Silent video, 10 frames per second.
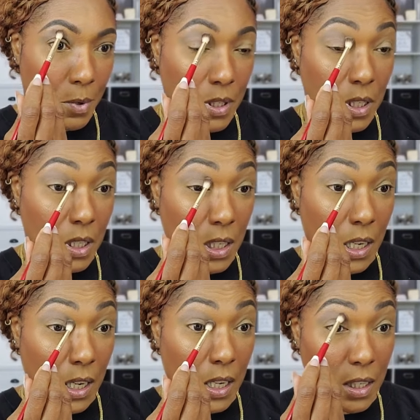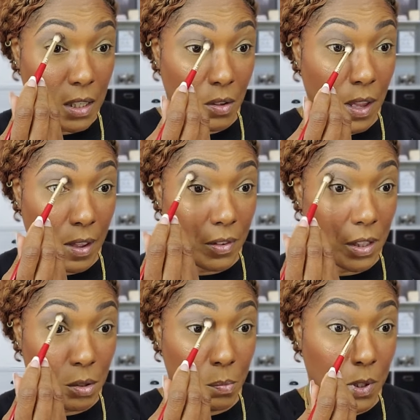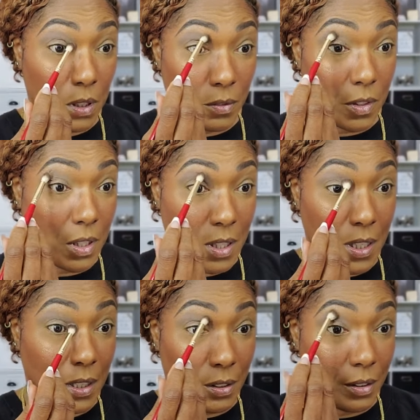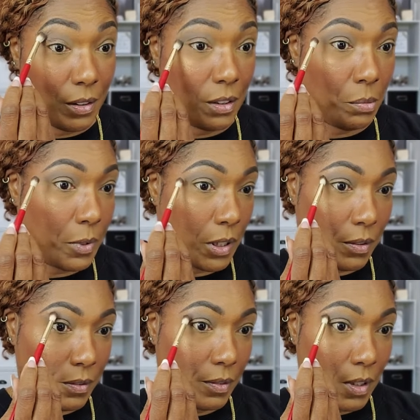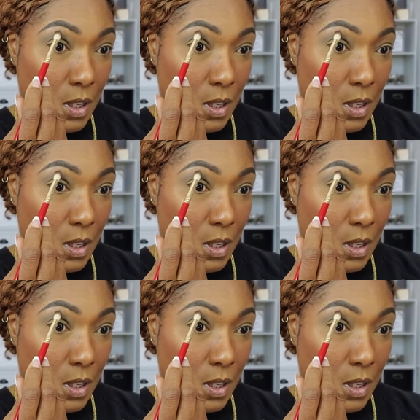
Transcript: but today, you know, I have a little bit of concealer, a little bit of